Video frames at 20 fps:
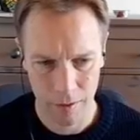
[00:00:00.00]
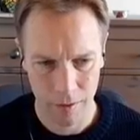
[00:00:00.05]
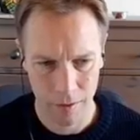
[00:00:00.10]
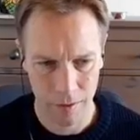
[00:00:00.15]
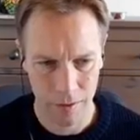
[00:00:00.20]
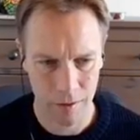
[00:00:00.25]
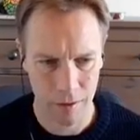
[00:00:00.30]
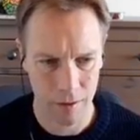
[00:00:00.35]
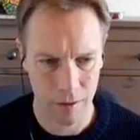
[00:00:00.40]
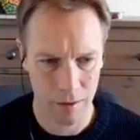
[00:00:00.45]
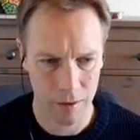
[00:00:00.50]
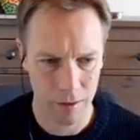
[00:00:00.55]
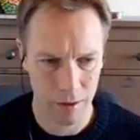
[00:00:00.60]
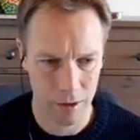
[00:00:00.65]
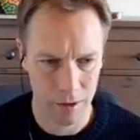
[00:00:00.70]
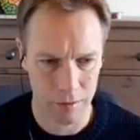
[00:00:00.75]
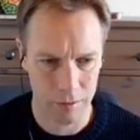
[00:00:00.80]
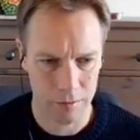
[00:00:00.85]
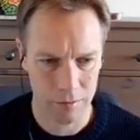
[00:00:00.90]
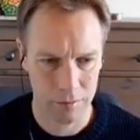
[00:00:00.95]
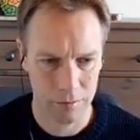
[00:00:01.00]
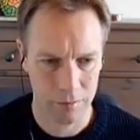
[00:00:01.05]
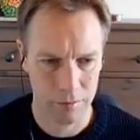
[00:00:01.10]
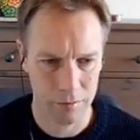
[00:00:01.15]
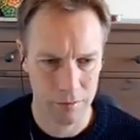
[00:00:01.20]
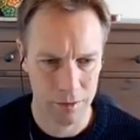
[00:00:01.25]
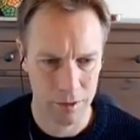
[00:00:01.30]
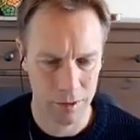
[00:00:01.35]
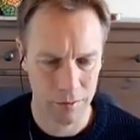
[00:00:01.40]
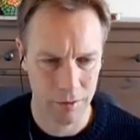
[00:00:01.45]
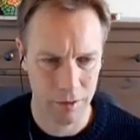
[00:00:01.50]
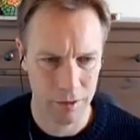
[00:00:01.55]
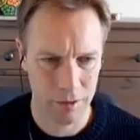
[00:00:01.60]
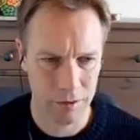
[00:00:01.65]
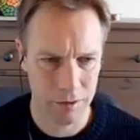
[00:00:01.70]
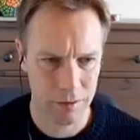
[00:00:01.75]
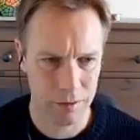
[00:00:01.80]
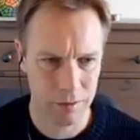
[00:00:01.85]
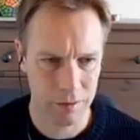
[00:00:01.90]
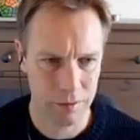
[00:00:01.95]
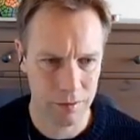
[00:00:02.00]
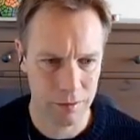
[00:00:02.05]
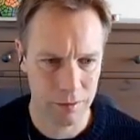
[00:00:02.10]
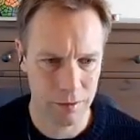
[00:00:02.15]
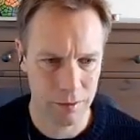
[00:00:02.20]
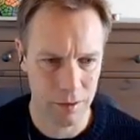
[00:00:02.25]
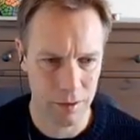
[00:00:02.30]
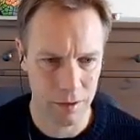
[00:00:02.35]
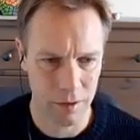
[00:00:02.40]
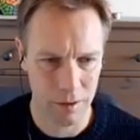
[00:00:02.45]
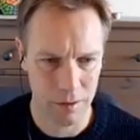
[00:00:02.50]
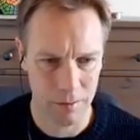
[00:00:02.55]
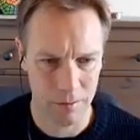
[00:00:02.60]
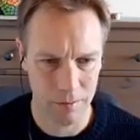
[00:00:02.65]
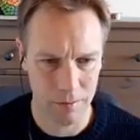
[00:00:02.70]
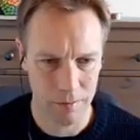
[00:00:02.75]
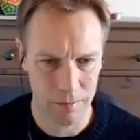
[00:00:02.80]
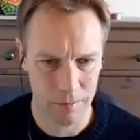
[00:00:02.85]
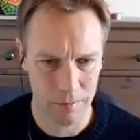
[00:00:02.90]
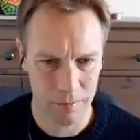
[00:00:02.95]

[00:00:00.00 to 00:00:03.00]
Uh, hang on, is that right? Um,